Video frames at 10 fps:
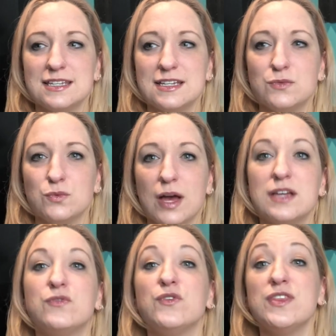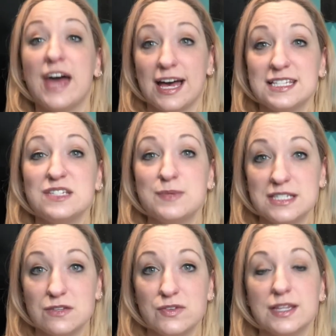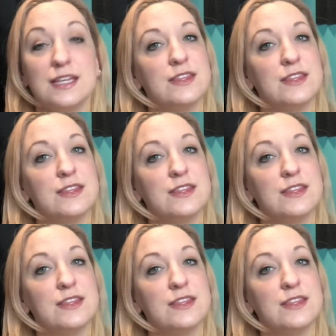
it uh, for that specifically.